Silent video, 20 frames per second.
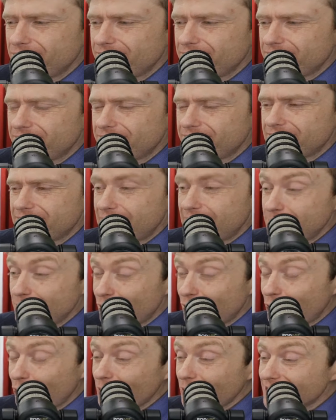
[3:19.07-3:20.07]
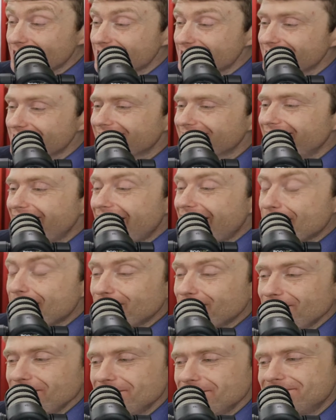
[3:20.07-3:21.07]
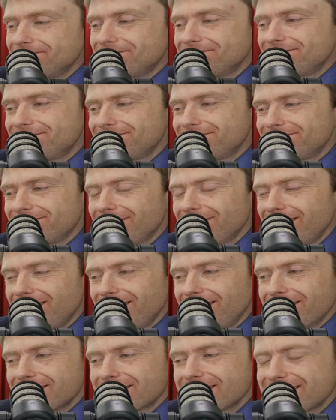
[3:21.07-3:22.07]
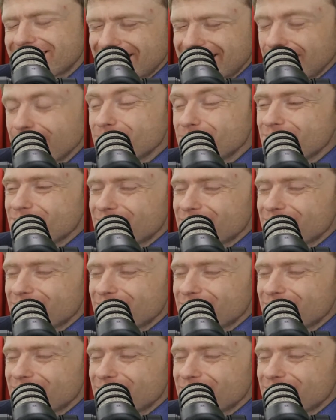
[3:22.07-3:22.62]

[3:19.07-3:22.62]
Tim Cook's Apple. Tim